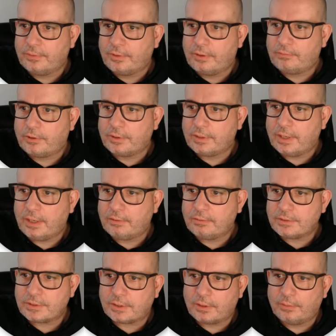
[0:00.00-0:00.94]
And right here,
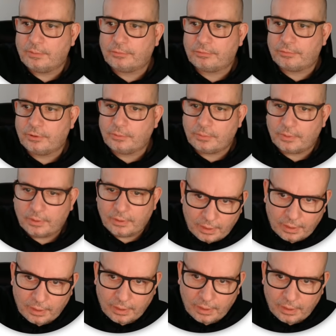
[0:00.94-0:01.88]
it's going through
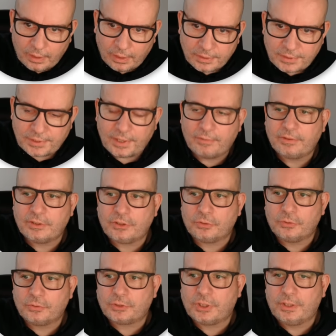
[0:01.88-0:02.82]
a salvage
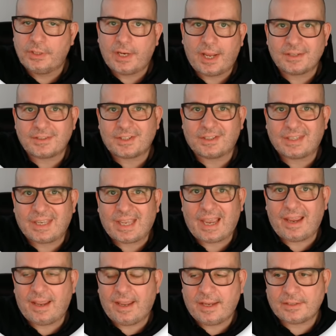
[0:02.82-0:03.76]
auction as a
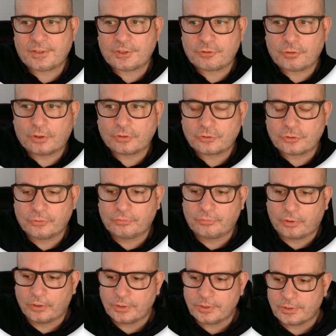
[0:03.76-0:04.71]
Cat S structural
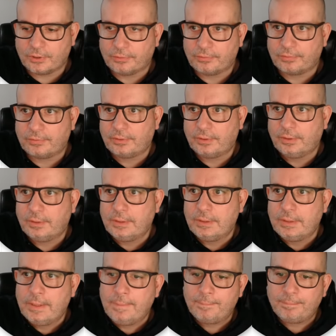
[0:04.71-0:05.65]
write-off.
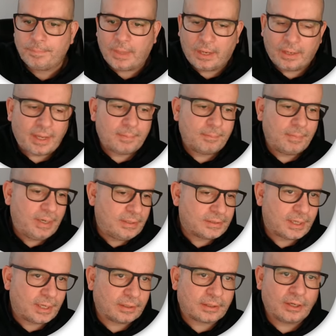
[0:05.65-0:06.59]
Now that
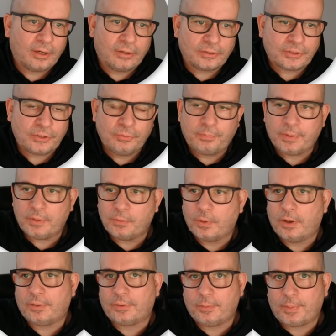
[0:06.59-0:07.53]
means that car should be
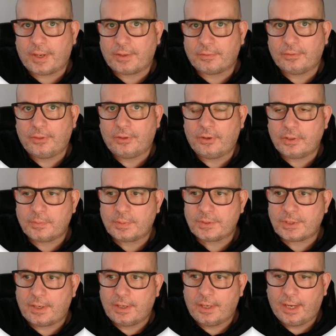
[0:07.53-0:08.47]
worth about
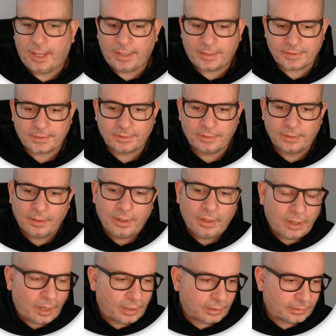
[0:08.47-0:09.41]
30% less.
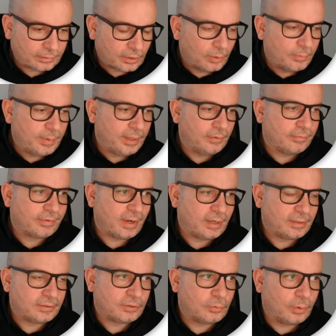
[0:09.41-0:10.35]
Another comment I've
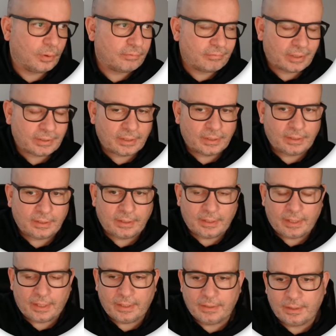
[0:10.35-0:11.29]
had quite regularly
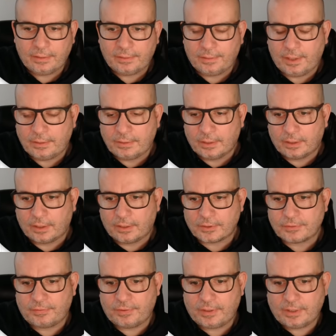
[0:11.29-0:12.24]
in the
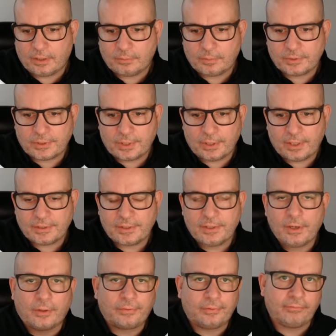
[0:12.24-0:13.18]
last video was that there's
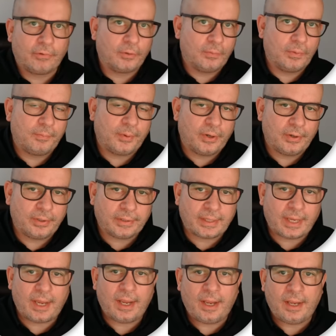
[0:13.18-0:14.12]
nothing wrong with buying a
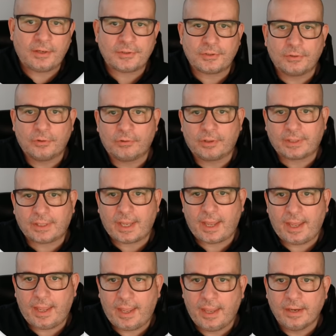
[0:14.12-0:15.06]
Cat S or a
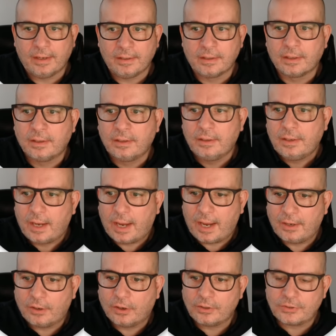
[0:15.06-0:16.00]
Cat N.
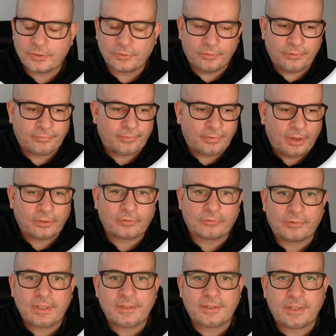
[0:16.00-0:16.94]
And I sort of
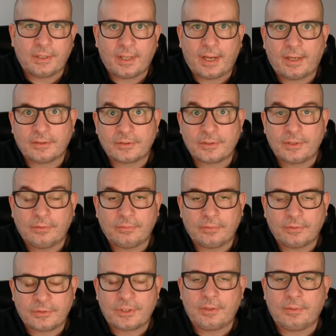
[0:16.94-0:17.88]
agreed to that
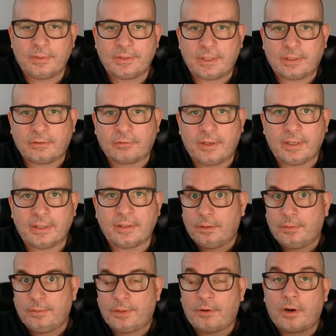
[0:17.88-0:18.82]
to a degree.
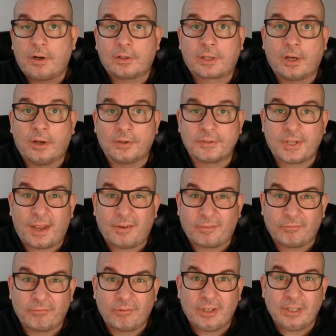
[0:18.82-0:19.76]
There are cars that have
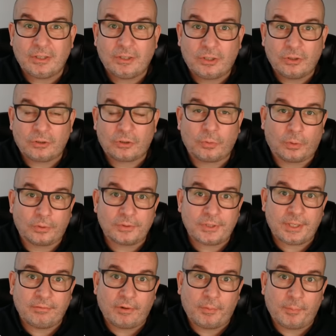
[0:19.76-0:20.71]
a really good
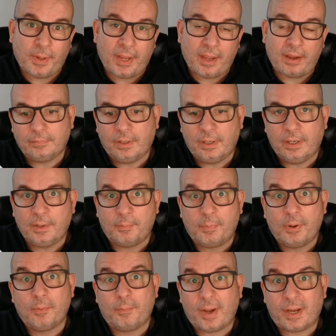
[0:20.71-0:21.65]
quality repair and are
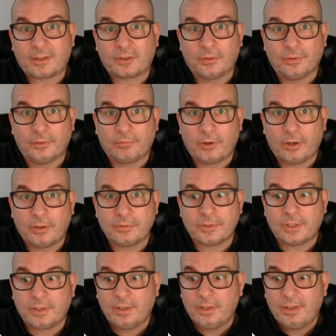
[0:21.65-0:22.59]
put back on the
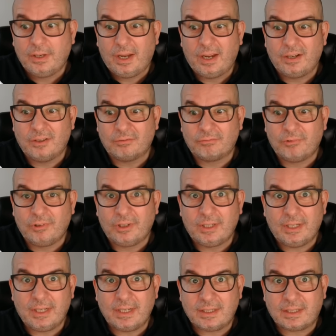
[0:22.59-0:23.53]
road in a
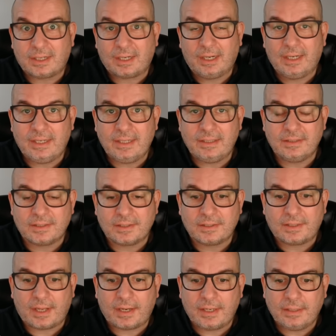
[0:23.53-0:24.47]
really clean
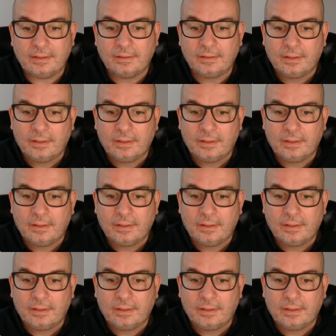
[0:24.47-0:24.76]
state,